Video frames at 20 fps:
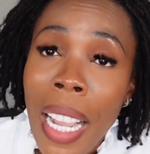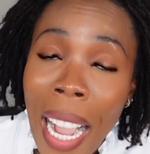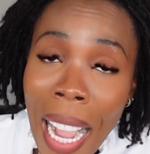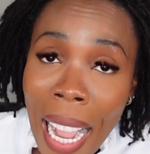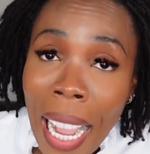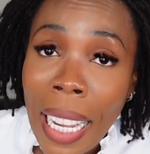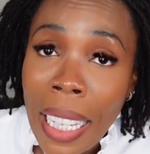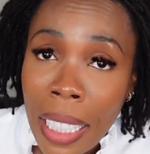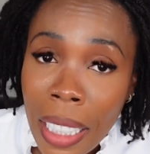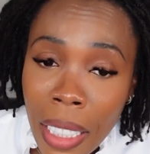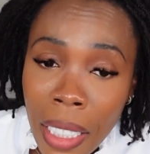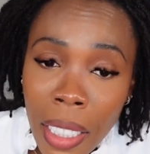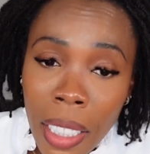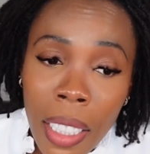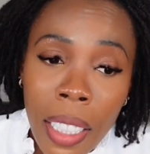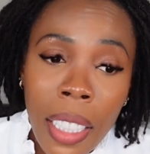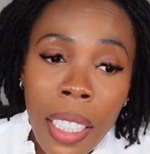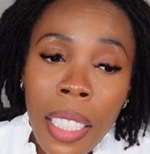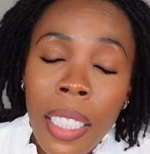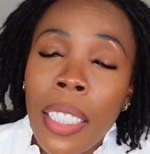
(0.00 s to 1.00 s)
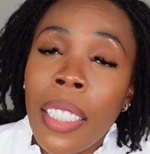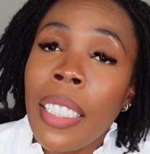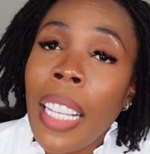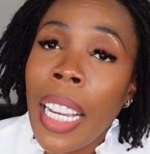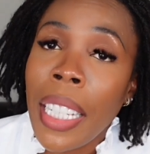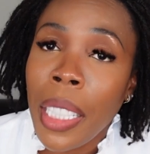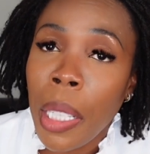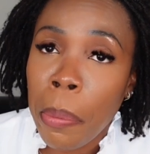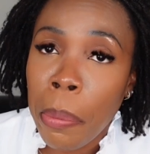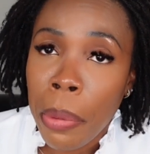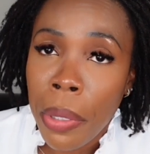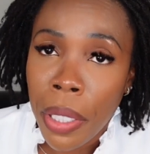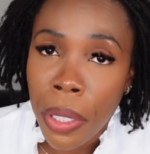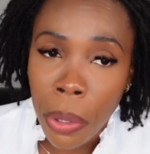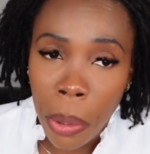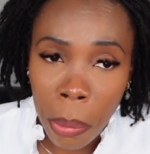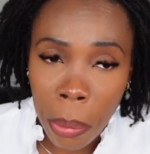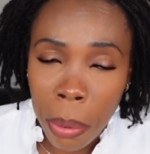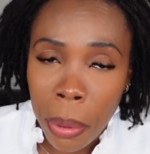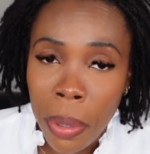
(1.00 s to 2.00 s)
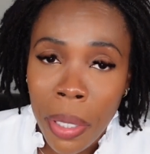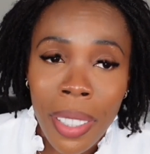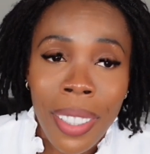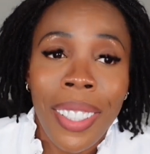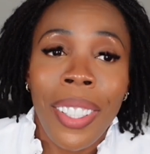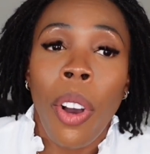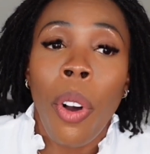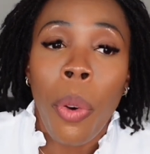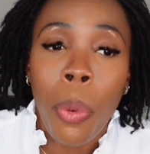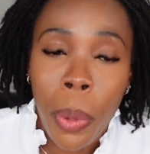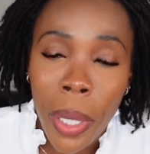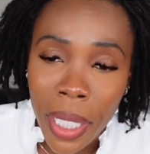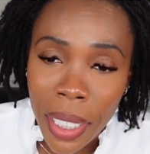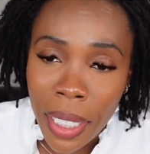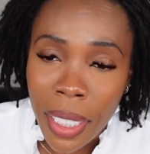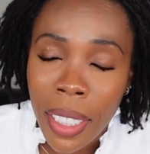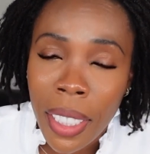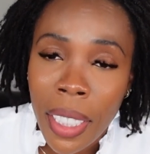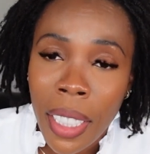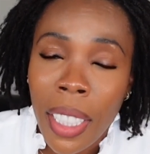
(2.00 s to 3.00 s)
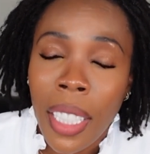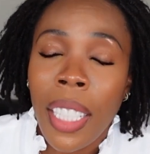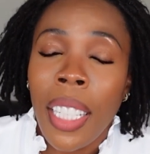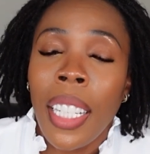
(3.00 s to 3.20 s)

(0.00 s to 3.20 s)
I.e., sign a prenup, always.